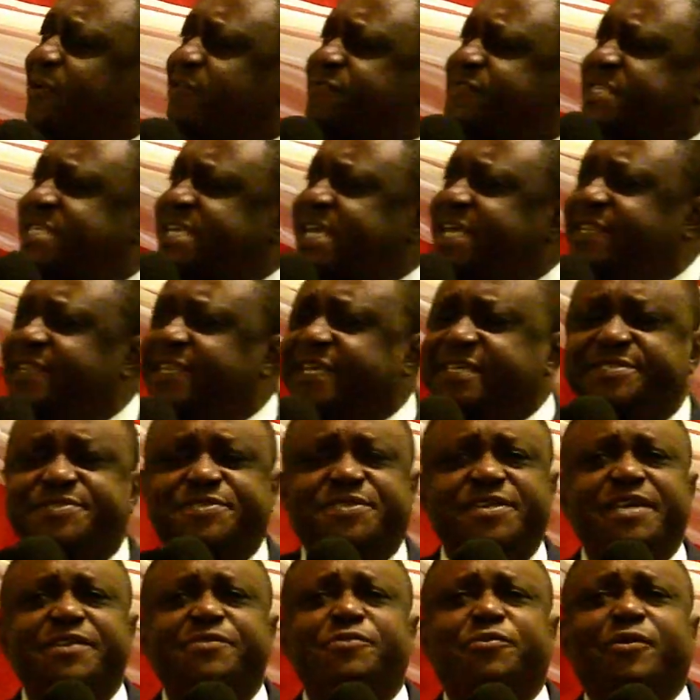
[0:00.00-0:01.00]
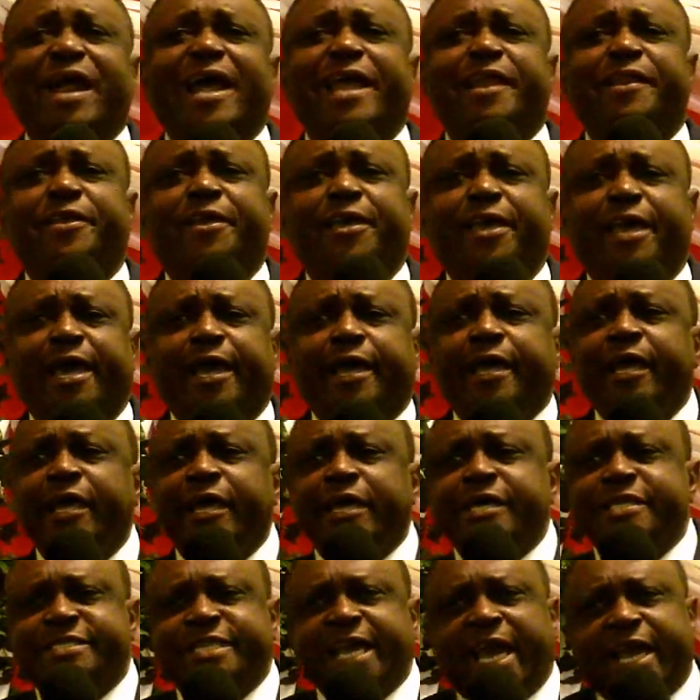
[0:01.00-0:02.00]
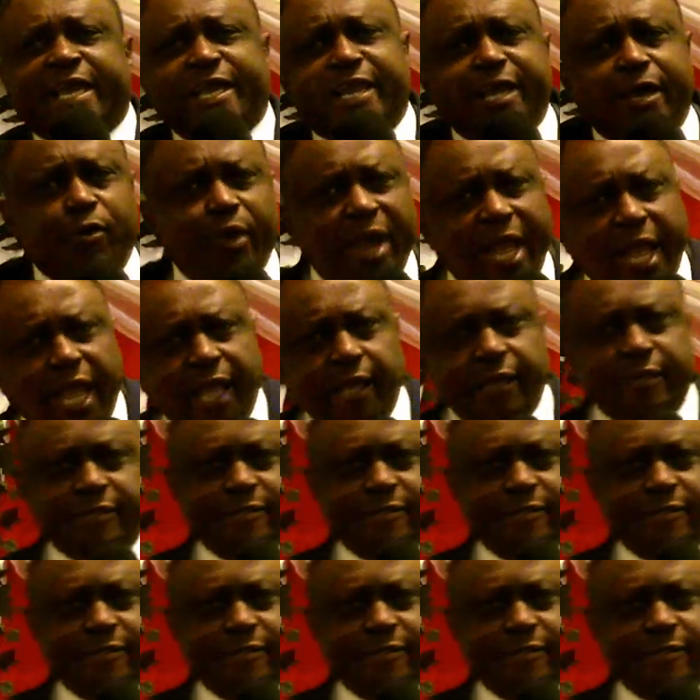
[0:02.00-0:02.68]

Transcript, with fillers: of seeing this thing right here. Take it away. Come on